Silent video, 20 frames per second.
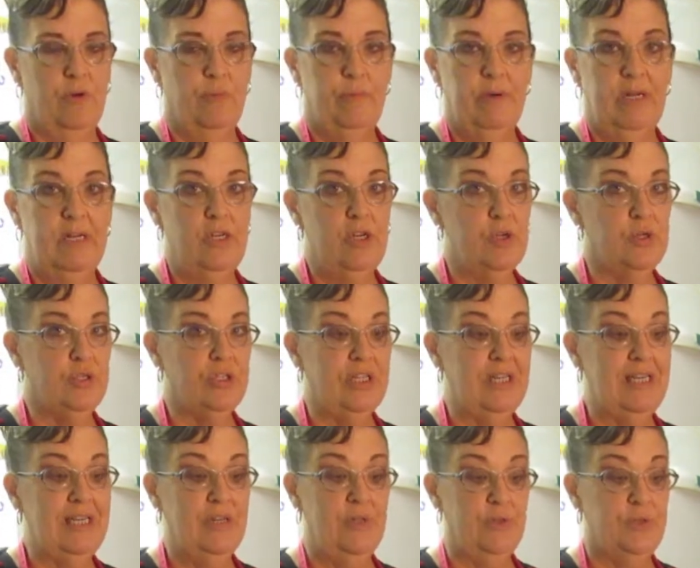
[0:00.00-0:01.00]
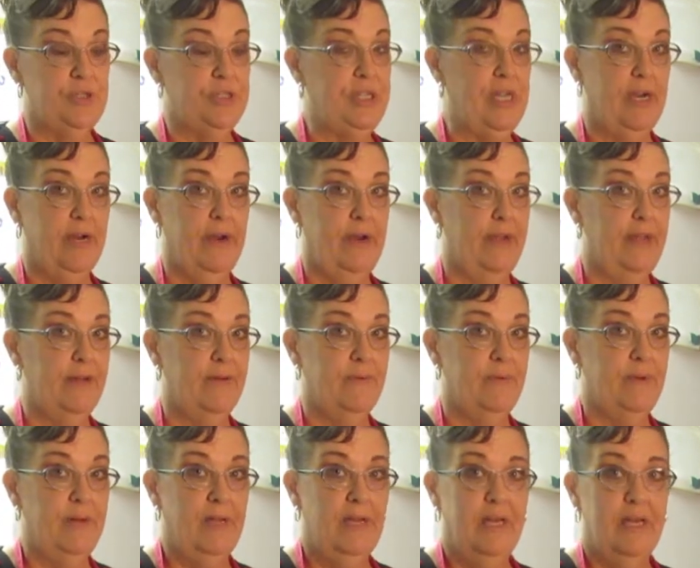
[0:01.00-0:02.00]
But usually a Nutritarian
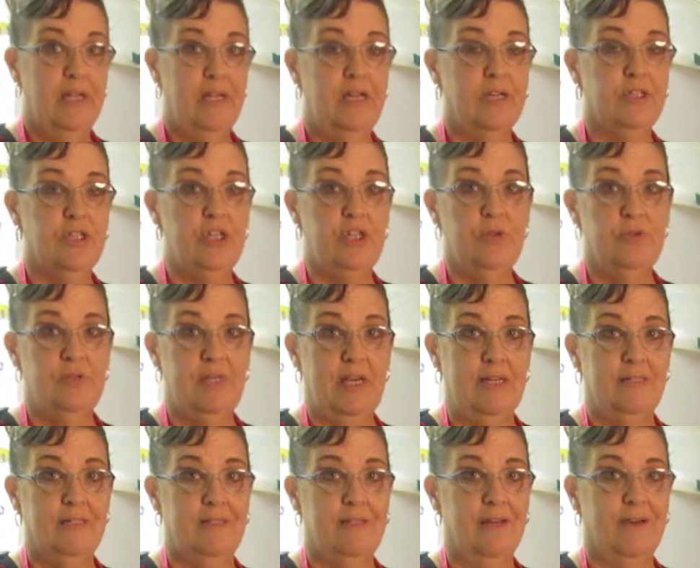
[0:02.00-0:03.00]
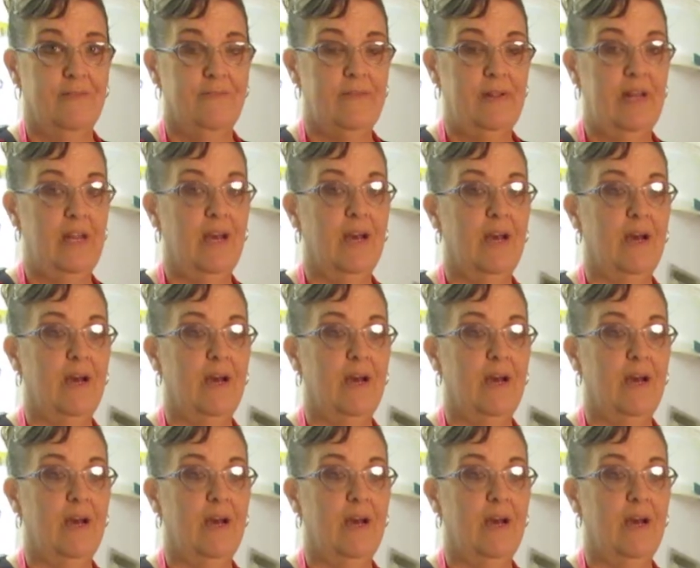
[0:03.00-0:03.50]
doesn't use that stuff, and